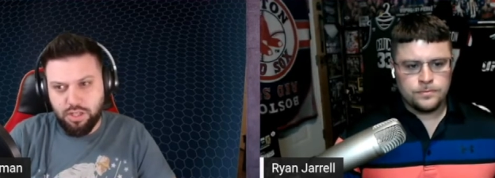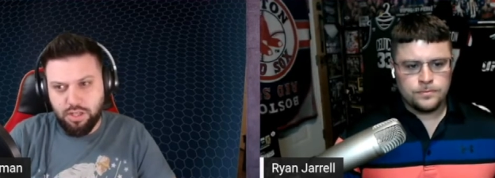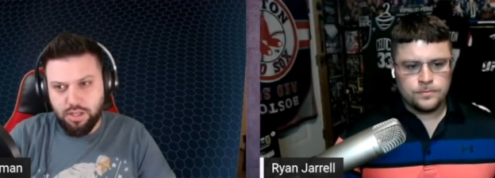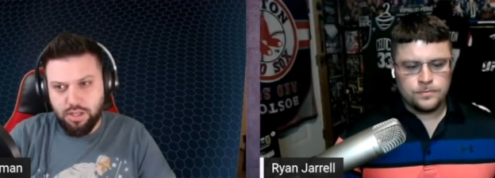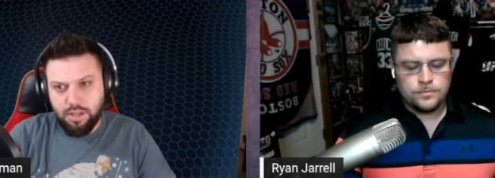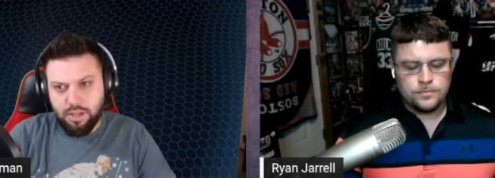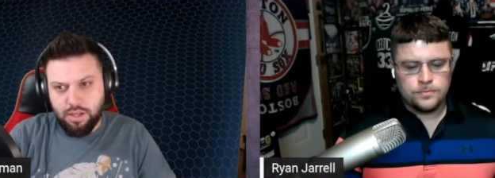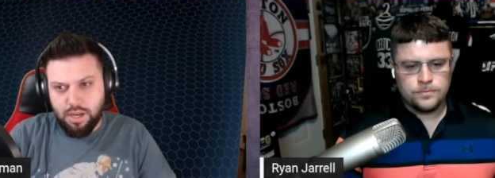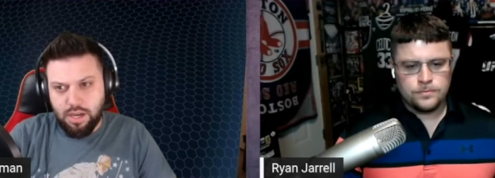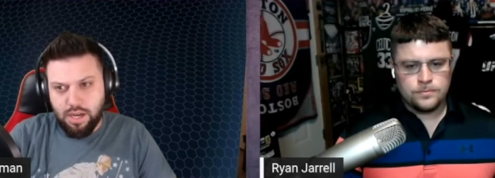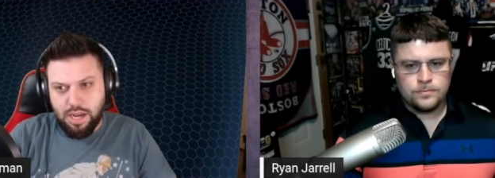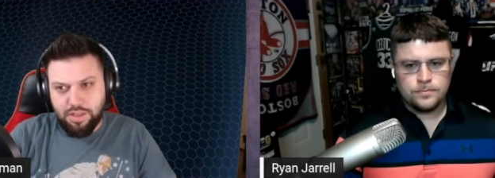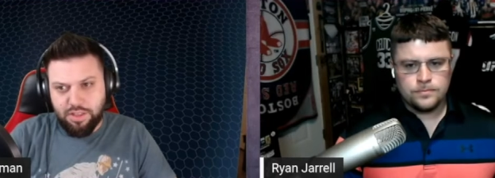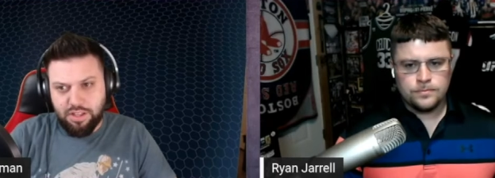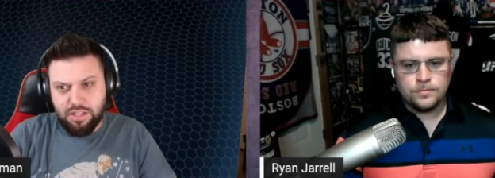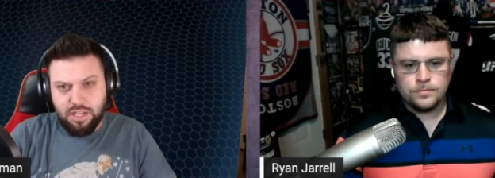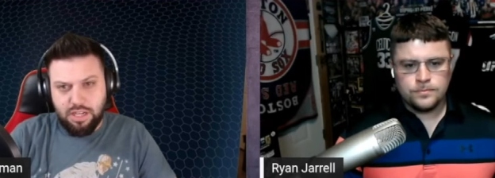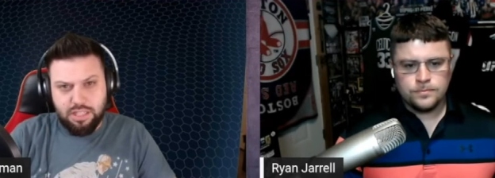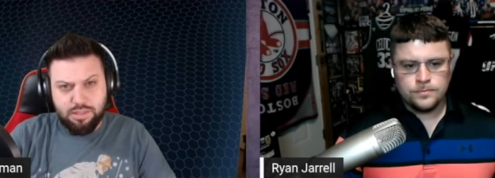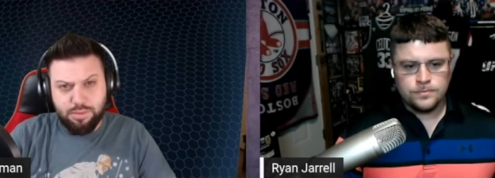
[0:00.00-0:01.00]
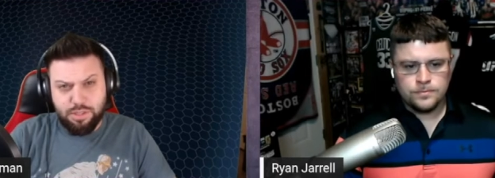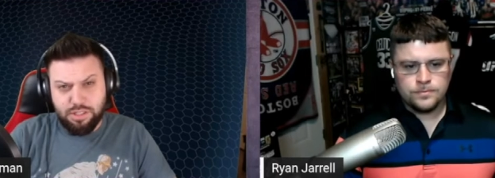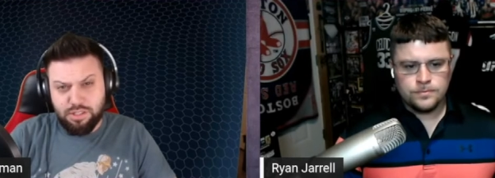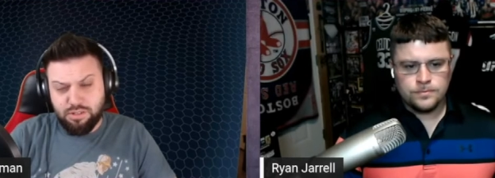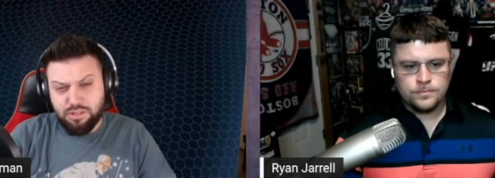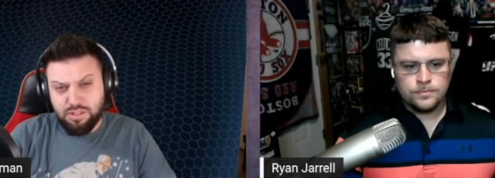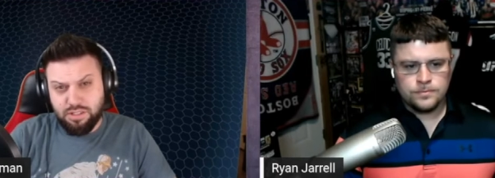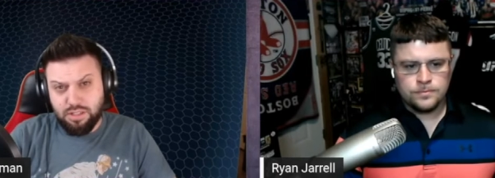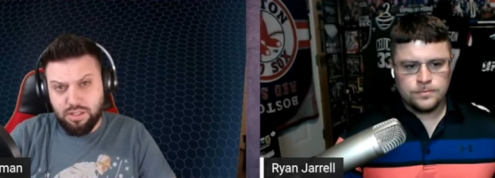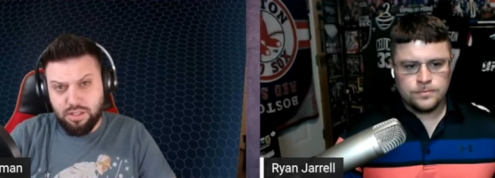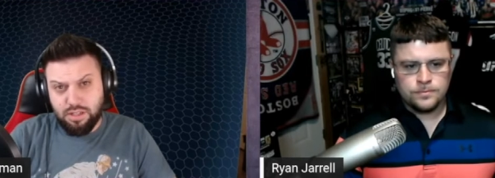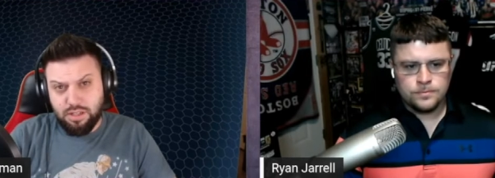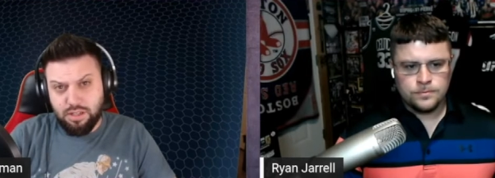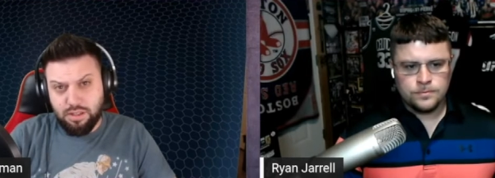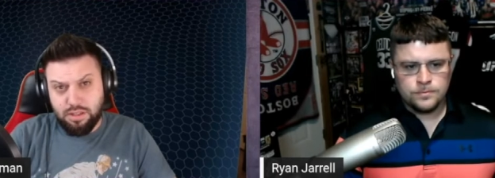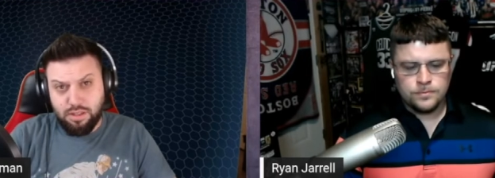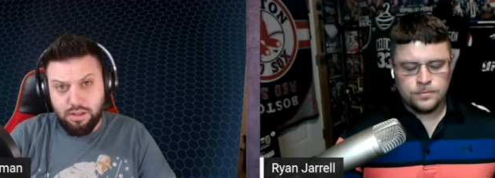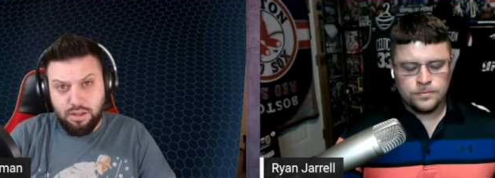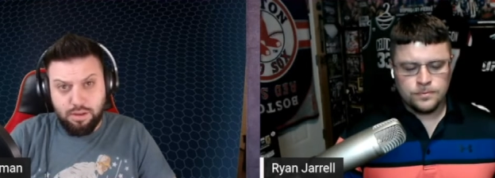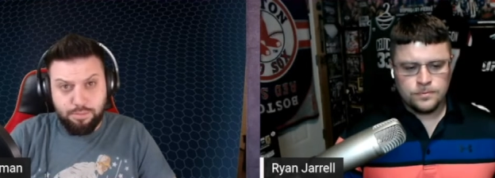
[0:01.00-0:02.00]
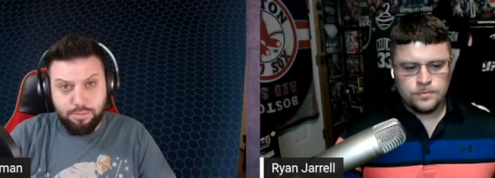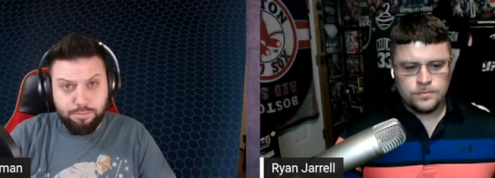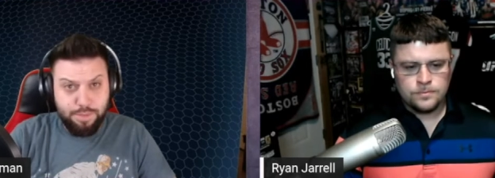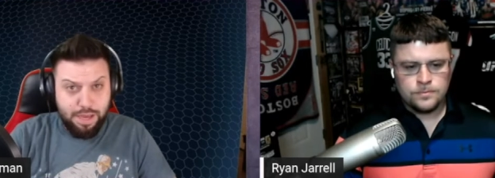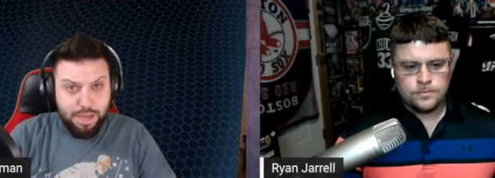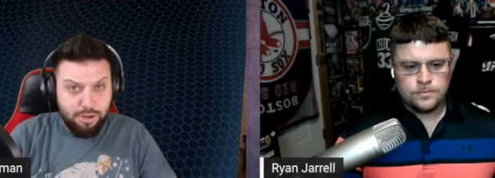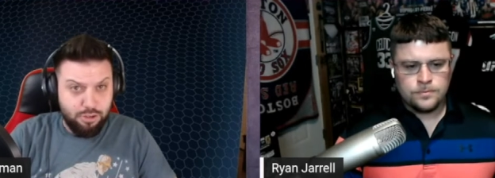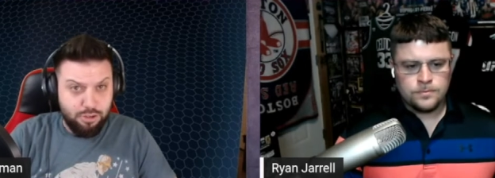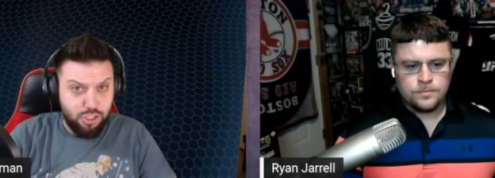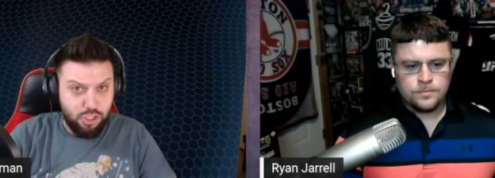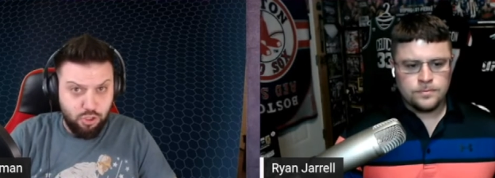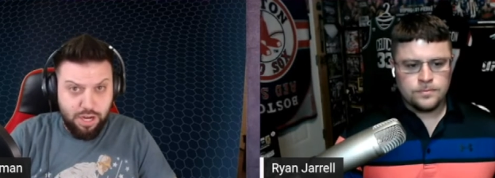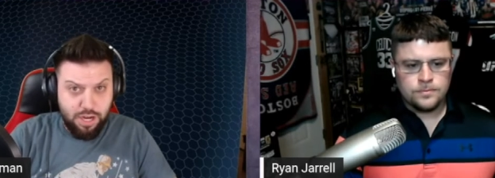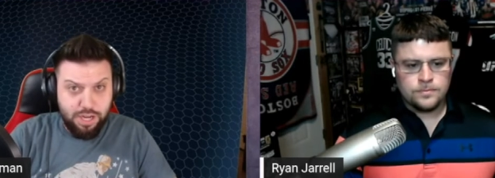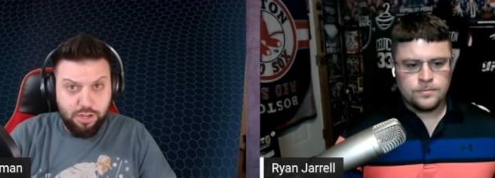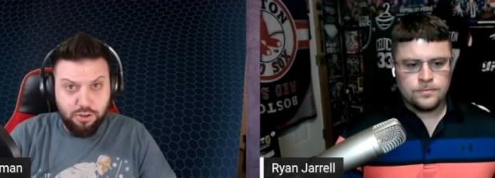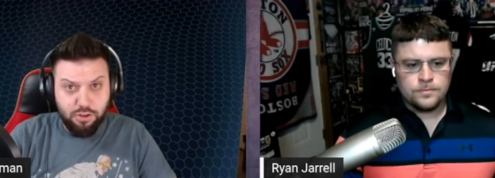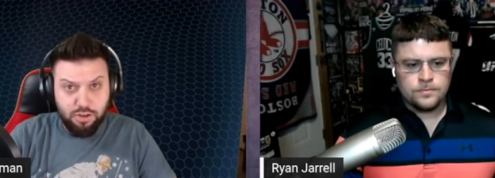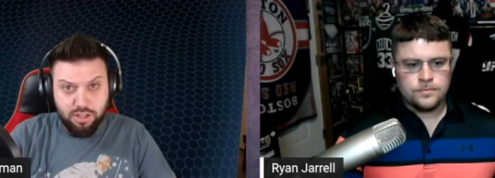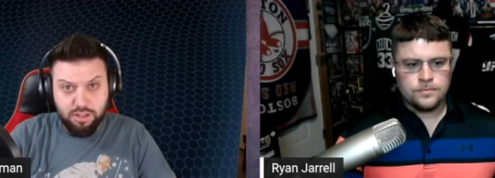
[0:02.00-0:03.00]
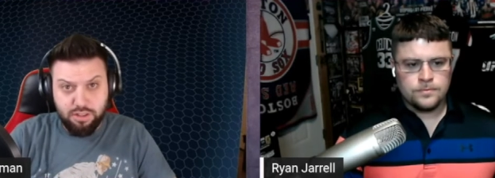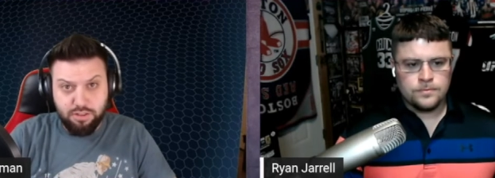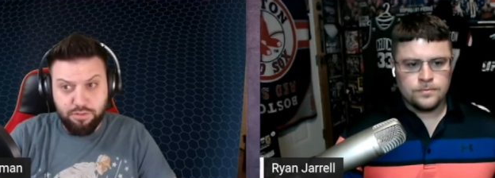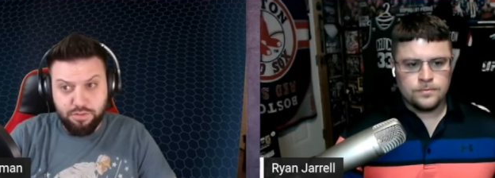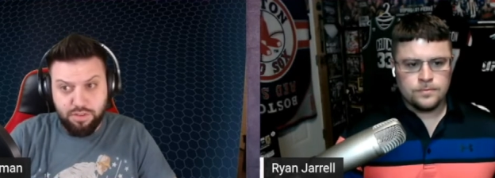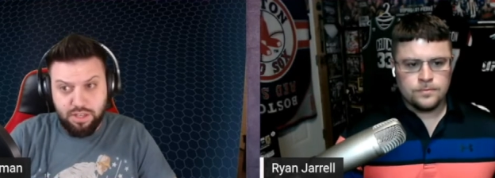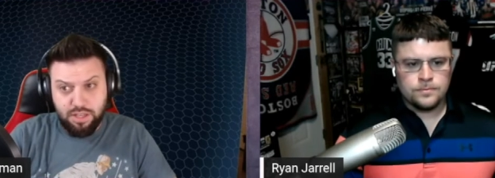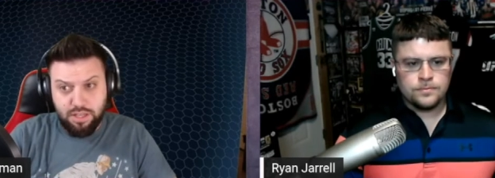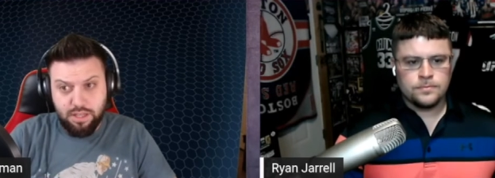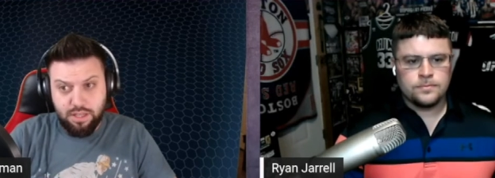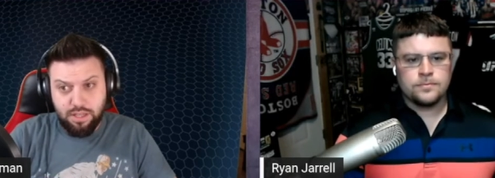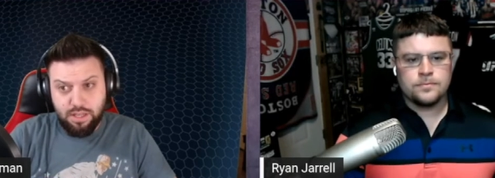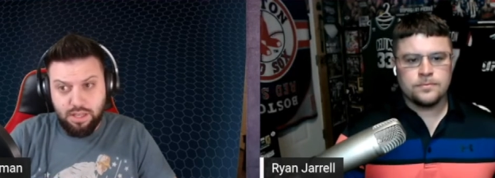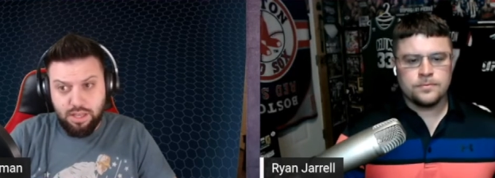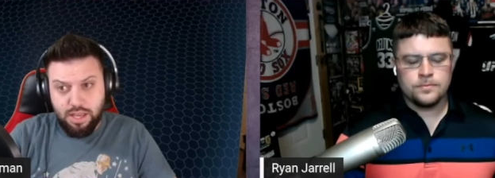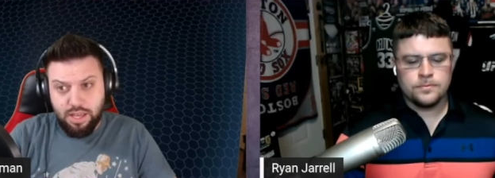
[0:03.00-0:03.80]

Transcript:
Speaker 1: Uh, I think Nascimento is the the better striker on the feet.